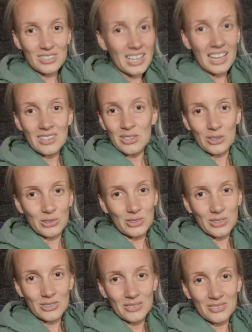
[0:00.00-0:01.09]
get in
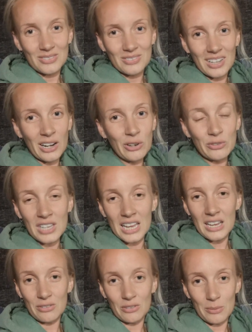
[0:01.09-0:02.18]
touch. I love to
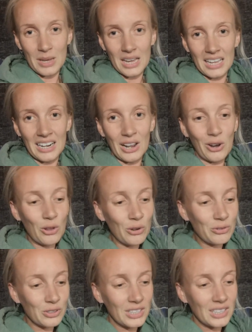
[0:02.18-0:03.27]
hear from you, and I
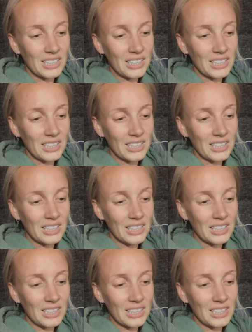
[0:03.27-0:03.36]
love